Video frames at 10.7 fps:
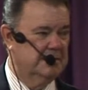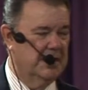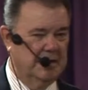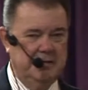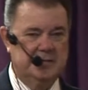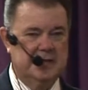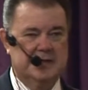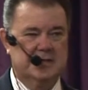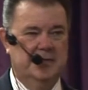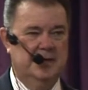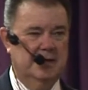The New
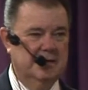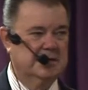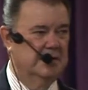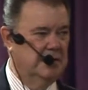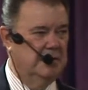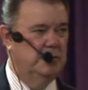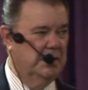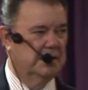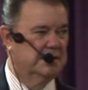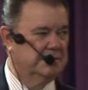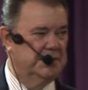Testament is the new
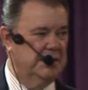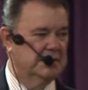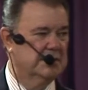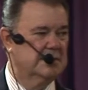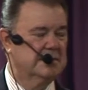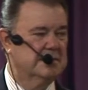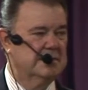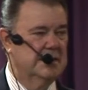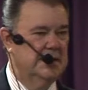will of Jesus.